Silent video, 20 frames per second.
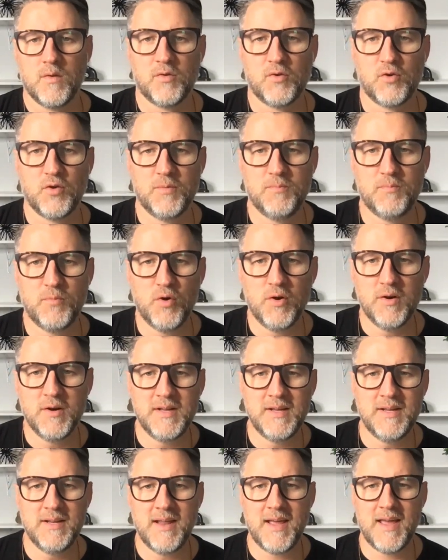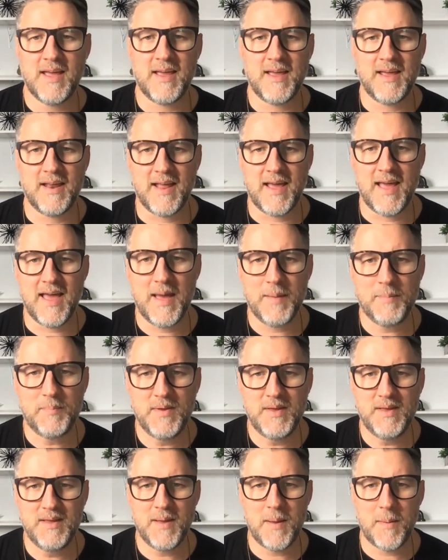Good morning and
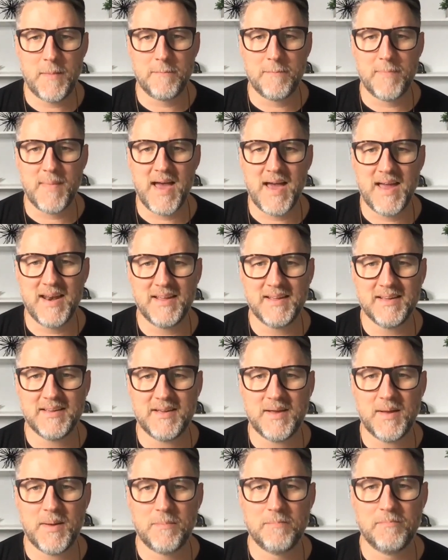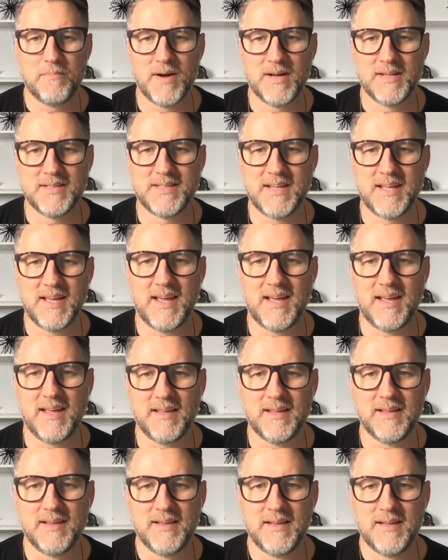happy Madak Monday.
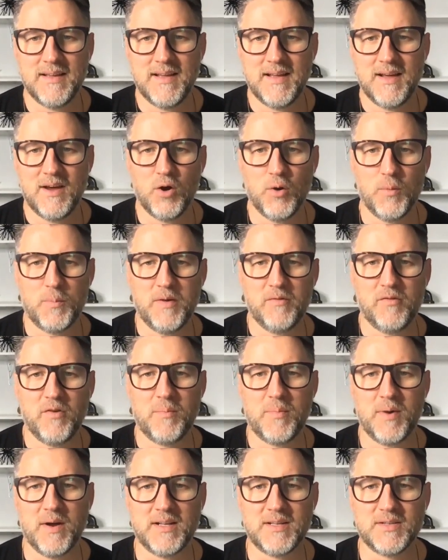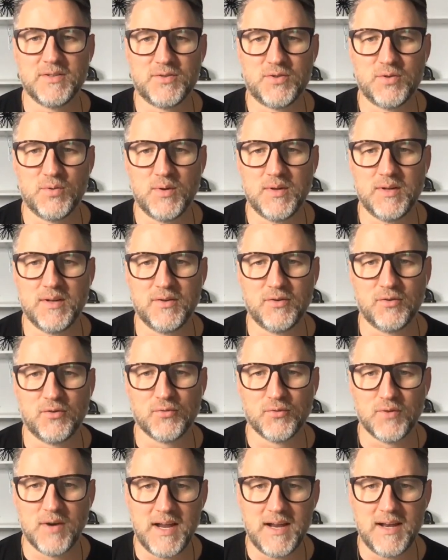Hope everybody is doing
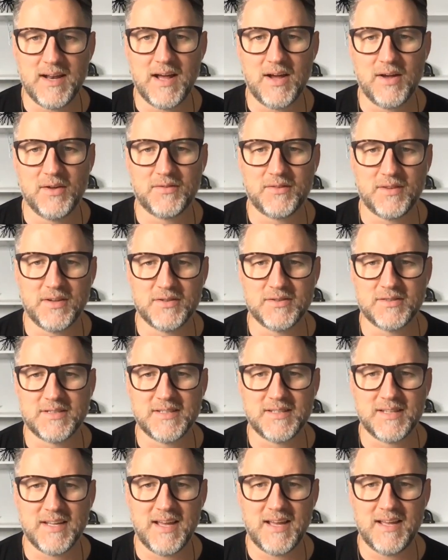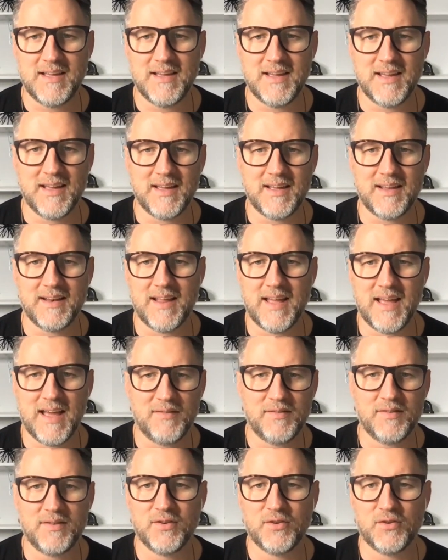great out there today and
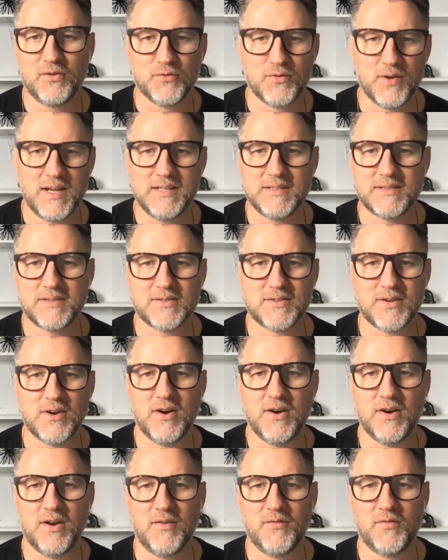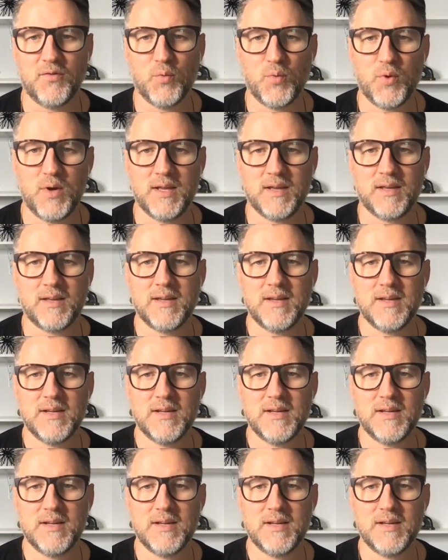having a great start of the week.